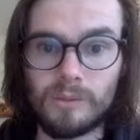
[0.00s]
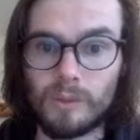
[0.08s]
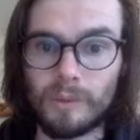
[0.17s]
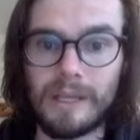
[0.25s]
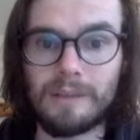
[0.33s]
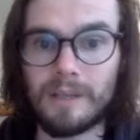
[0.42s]

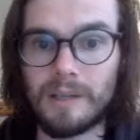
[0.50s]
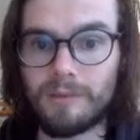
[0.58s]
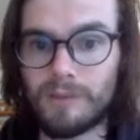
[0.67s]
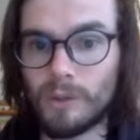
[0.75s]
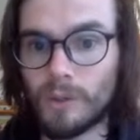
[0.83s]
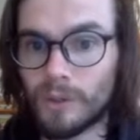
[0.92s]
Well, we have a
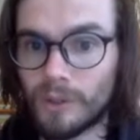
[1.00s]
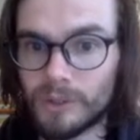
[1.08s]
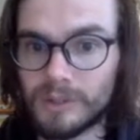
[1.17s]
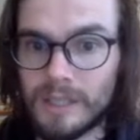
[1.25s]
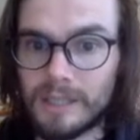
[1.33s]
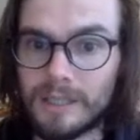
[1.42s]
few
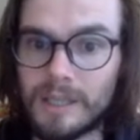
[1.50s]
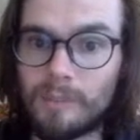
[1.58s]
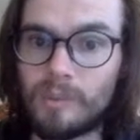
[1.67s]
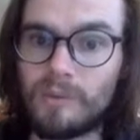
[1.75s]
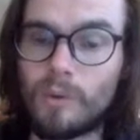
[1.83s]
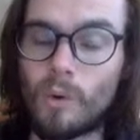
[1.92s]
ogres and a
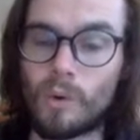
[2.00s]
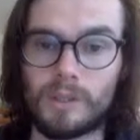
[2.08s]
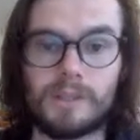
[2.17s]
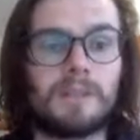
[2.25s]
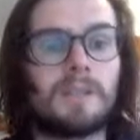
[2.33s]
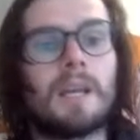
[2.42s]
couple of
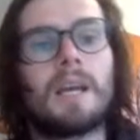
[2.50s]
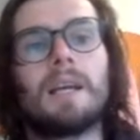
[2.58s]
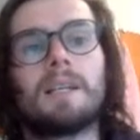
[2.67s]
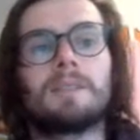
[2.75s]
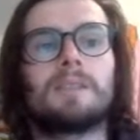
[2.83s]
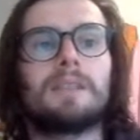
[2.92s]
orcs.
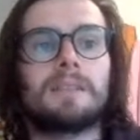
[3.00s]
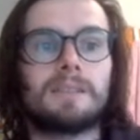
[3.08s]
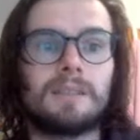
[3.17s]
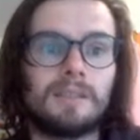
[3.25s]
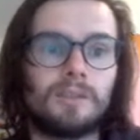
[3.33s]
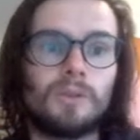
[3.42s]
So
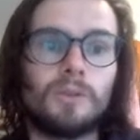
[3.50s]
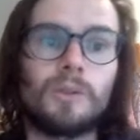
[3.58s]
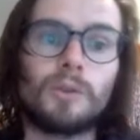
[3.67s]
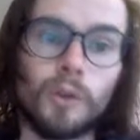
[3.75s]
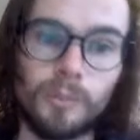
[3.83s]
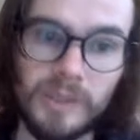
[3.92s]
let's do the
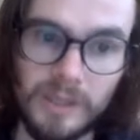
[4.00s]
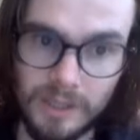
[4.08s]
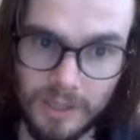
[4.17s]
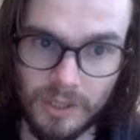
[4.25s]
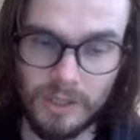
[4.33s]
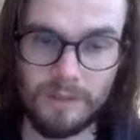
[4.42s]
grouped
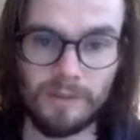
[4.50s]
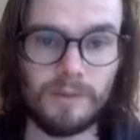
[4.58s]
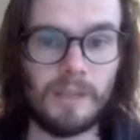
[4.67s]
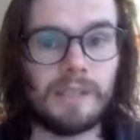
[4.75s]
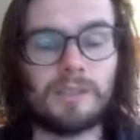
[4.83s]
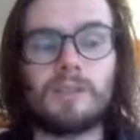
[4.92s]
initiative.
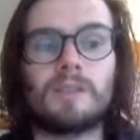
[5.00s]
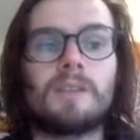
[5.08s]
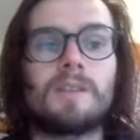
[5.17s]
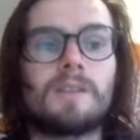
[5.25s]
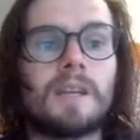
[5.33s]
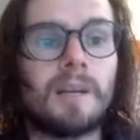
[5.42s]
Let's
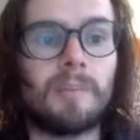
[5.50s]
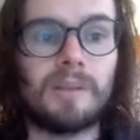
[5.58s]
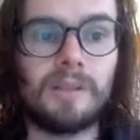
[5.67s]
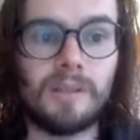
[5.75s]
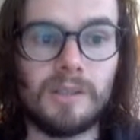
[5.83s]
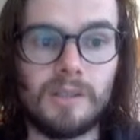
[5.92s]
just set up
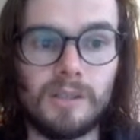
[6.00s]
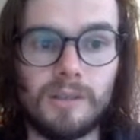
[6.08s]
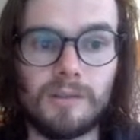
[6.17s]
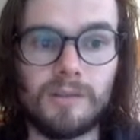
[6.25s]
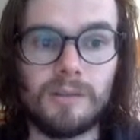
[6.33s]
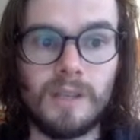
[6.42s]
an
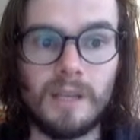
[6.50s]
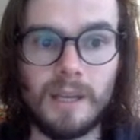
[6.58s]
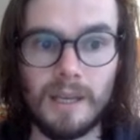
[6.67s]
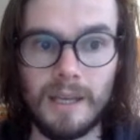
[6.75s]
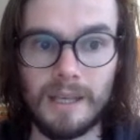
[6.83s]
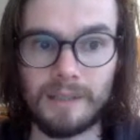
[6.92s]
initiative,
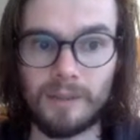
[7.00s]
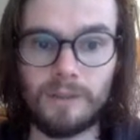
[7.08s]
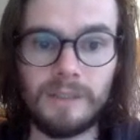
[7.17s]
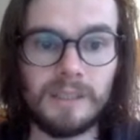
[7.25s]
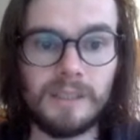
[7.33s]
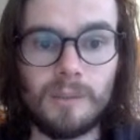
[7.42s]
and
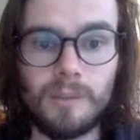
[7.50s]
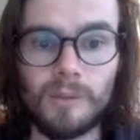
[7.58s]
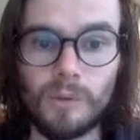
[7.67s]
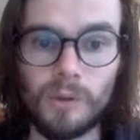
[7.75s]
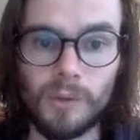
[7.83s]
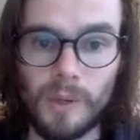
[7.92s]
obviously
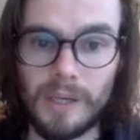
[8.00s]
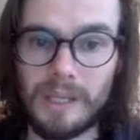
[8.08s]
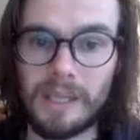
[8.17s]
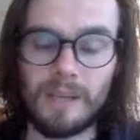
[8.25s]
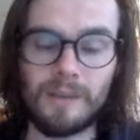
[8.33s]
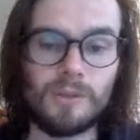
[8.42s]
with
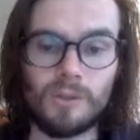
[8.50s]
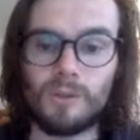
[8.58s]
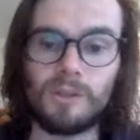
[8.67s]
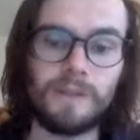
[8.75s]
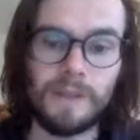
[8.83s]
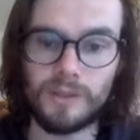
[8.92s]
Roll20, it gives you
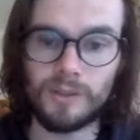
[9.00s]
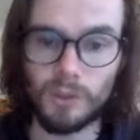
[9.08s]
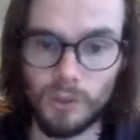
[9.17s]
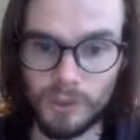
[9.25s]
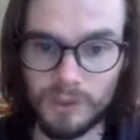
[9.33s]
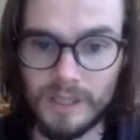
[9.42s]
all of these
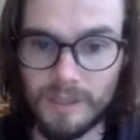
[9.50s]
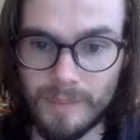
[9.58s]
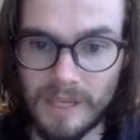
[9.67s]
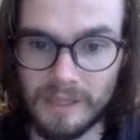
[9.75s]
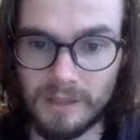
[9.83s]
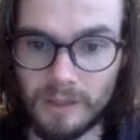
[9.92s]
tools that it
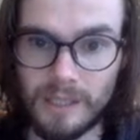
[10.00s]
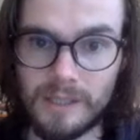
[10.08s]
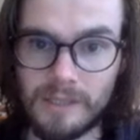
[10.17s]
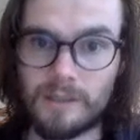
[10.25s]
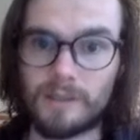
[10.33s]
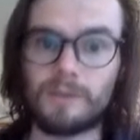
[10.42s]
makes it a lot
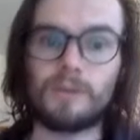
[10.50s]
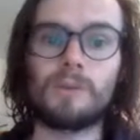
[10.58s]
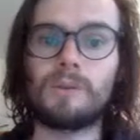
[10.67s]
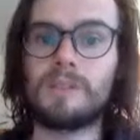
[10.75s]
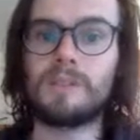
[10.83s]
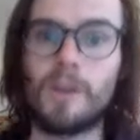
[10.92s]
easier. If you're
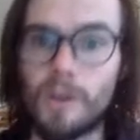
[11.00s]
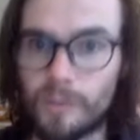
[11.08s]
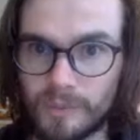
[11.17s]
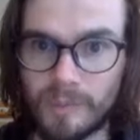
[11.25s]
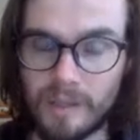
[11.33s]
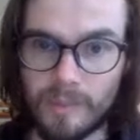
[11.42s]
doing this at home
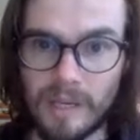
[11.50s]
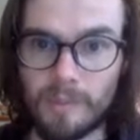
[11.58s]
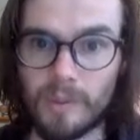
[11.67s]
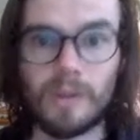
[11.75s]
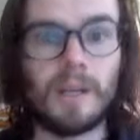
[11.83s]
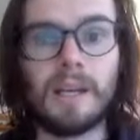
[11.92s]
with pen and
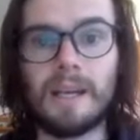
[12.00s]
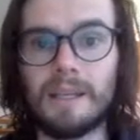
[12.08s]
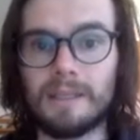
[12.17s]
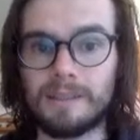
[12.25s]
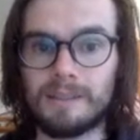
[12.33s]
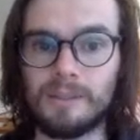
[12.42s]
paper,
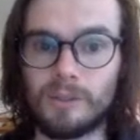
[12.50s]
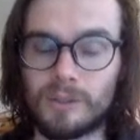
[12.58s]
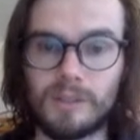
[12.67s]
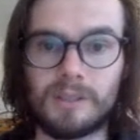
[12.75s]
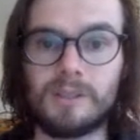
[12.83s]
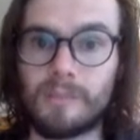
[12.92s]
your
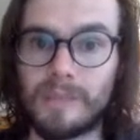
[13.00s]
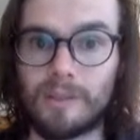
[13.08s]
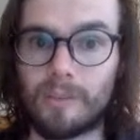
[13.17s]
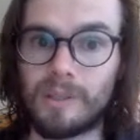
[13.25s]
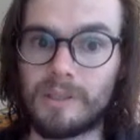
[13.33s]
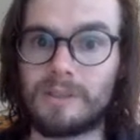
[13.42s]
system might
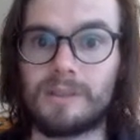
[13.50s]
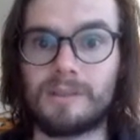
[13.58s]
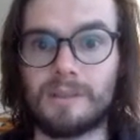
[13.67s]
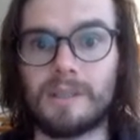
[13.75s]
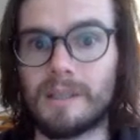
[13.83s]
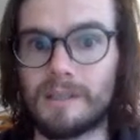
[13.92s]
not be
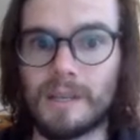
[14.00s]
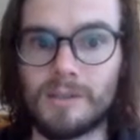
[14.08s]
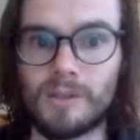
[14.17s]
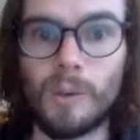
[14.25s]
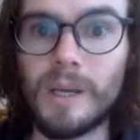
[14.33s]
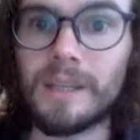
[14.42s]
as
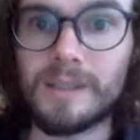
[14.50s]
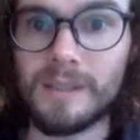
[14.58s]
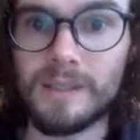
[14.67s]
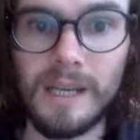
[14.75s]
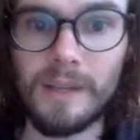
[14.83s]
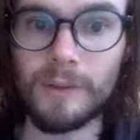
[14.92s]
quick as
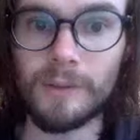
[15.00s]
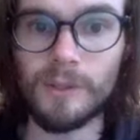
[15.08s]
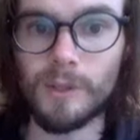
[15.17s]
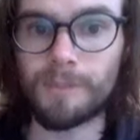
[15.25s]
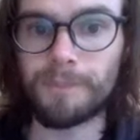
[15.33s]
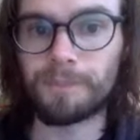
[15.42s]
this either.
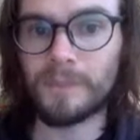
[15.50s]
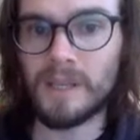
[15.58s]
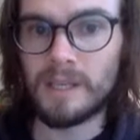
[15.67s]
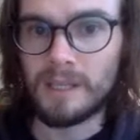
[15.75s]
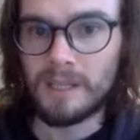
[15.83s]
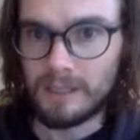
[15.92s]
So
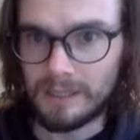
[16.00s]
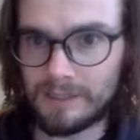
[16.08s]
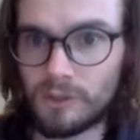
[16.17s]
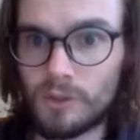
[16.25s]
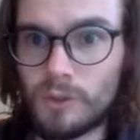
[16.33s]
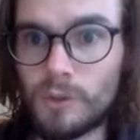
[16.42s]

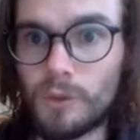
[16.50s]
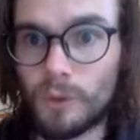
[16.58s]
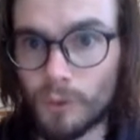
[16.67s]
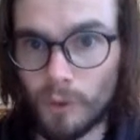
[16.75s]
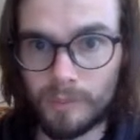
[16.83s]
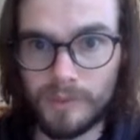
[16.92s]
let's just do the
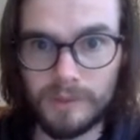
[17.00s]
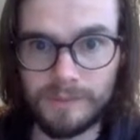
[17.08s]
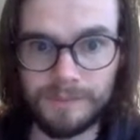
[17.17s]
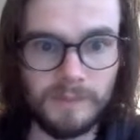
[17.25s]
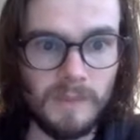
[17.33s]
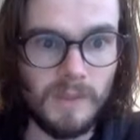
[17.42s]
grouped.
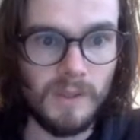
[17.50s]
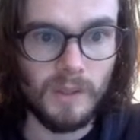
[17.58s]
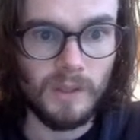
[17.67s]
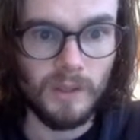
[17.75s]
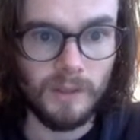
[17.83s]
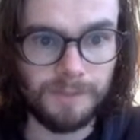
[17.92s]

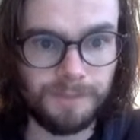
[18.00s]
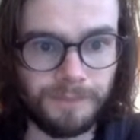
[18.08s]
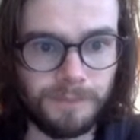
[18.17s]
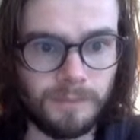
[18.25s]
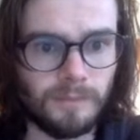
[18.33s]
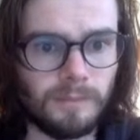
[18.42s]
So,
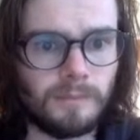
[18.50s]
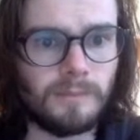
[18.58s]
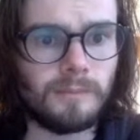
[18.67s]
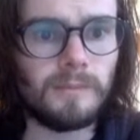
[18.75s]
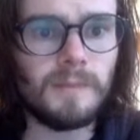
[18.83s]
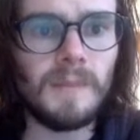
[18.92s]

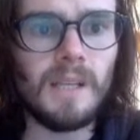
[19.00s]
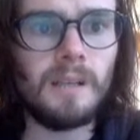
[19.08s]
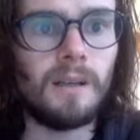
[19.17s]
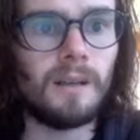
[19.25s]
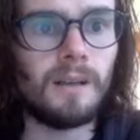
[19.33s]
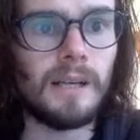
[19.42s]

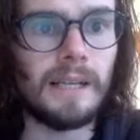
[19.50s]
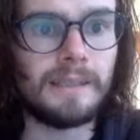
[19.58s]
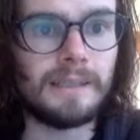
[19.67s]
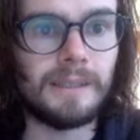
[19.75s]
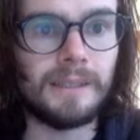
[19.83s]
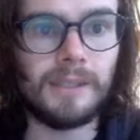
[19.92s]
all
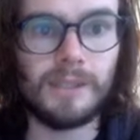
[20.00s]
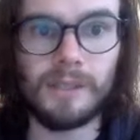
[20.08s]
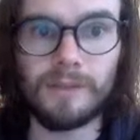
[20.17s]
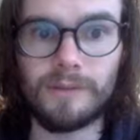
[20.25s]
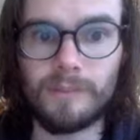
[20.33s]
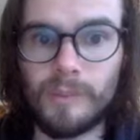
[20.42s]
right,
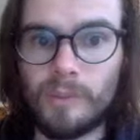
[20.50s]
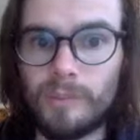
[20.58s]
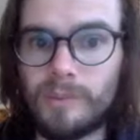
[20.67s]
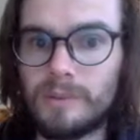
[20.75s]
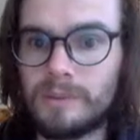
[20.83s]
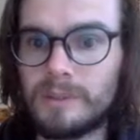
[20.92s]
initiative.
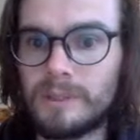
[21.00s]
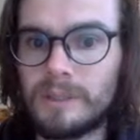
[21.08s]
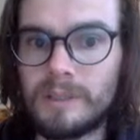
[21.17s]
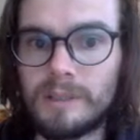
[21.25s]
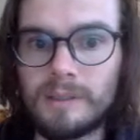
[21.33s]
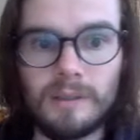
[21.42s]
Boop.
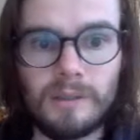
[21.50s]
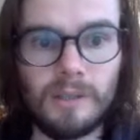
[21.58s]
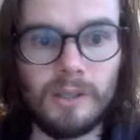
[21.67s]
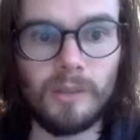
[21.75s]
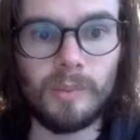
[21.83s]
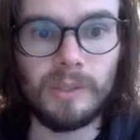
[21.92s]

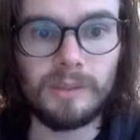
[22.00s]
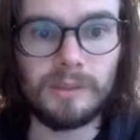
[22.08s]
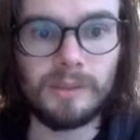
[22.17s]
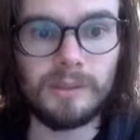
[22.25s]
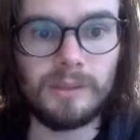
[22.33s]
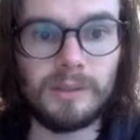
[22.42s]

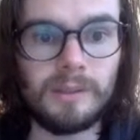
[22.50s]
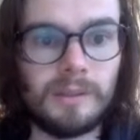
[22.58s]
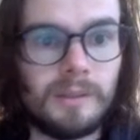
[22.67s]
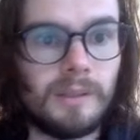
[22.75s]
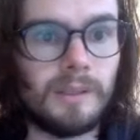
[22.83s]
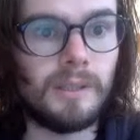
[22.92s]
Kobolds.
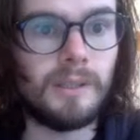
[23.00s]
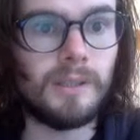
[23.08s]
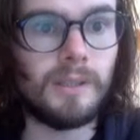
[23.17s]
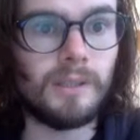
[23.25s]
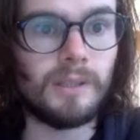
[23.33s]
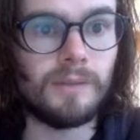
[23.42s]

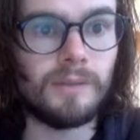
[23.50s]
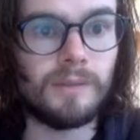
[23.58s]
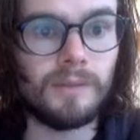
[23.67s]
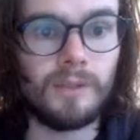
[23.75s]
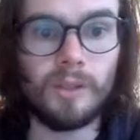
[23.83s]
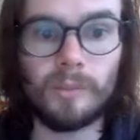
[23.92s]
Initiative.
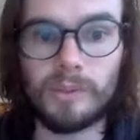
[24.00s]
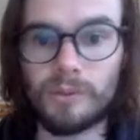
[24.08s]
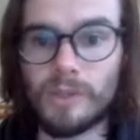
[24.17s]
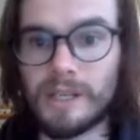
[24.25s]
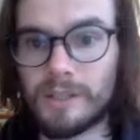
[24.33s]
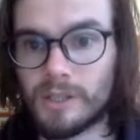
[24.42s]
Kobold
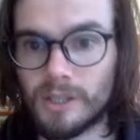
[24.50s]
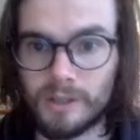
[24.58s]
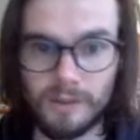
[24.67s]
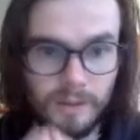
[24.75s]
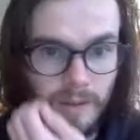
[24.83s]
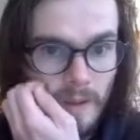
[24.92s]
Dragon
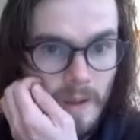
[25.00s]
Shield.